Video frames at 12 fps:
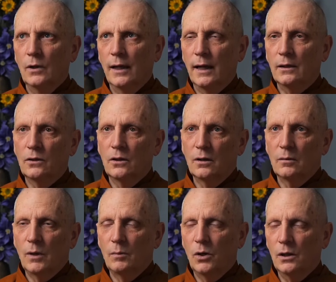let uh,
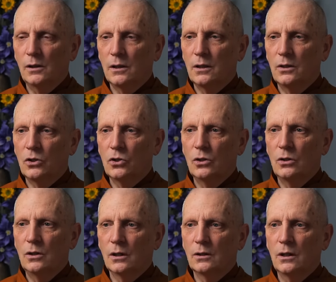my bodily
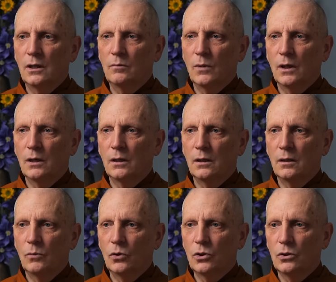condition dictate my
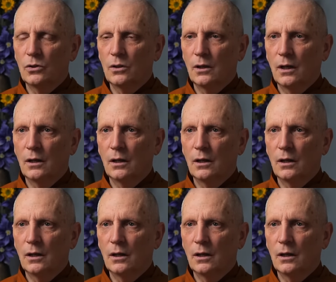emotions.